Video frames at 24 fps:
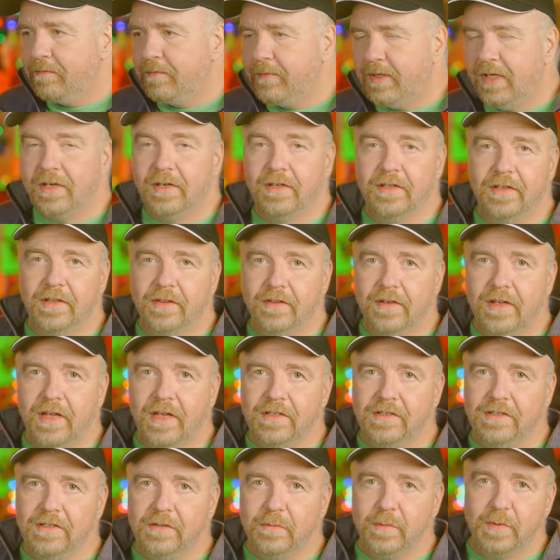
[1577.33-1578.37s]
In all other
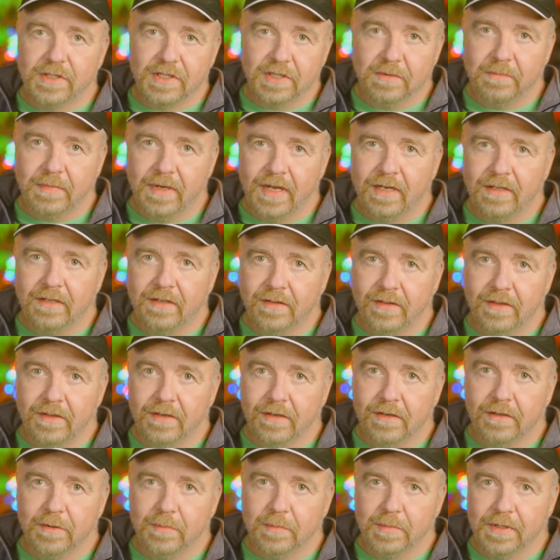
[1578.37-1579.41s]
cases, we jump back to the inner
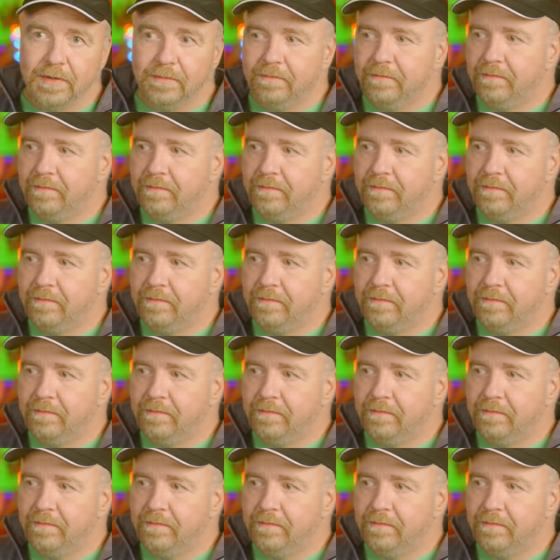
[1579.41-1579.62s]
loop.